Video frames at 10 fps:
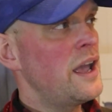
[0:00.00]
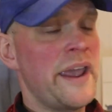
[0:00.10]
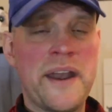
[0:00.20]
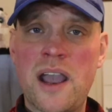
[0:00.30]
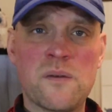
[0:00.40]

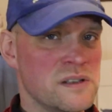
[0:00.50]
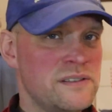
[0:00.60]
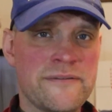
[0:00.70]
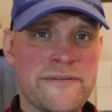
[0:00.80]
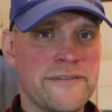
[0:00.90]
And I
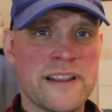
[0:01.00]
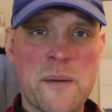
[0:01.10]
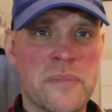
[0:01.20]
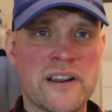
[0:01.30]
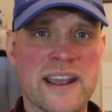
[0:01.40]
was
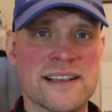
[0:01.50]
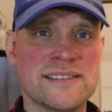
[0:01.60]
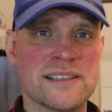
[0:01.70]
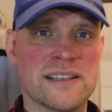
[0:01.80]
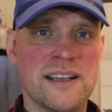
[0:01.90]

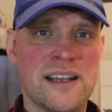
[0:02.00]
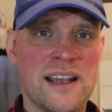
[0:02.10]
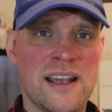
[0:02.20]
flabbergasted.